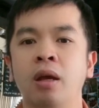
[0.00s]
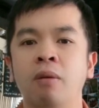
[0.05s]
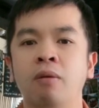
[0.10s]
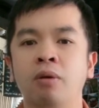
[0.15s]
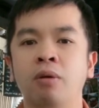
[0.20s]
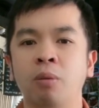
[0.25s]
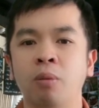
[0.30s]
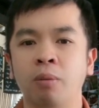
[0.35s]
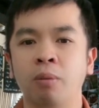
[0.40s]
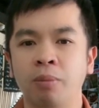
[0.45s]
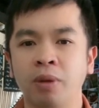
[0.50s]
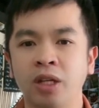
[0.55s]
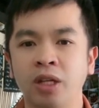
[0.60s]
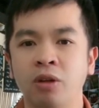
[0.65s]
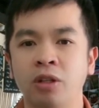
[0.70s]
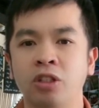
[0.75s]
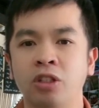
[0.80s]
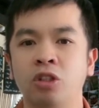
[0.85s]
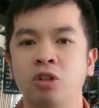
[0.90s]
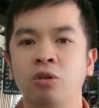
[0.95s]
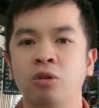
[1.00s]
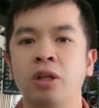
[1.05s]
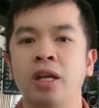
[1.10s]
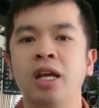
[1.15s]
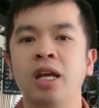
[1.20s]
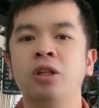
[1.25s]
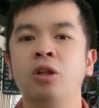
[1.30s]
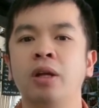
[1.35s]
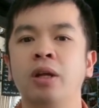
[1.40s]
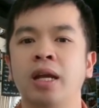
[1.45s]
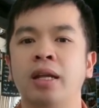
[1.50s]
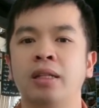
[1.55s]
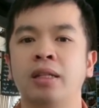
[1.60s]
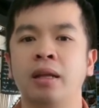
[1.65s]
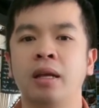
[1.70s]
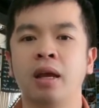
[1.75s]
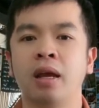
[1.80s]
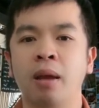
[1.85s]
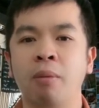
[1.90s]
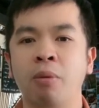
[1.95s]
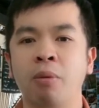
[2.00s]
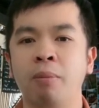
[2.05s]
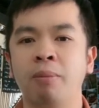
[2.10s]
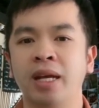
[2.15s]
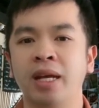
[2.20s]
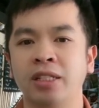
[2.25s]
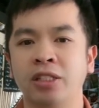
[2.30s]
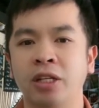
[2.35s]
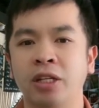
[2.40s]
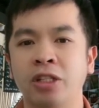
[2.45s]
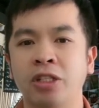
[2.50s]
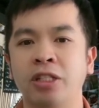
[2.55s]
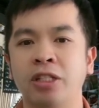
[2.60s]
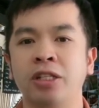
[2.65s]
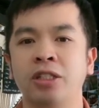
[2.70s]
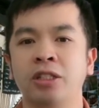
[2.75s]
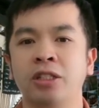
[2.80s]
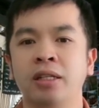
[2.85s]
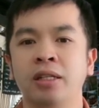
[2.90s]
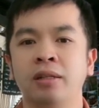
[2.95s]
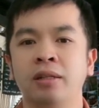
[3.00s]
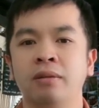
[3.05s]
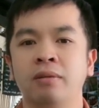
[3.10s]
from appearance to key traits, remains consistent.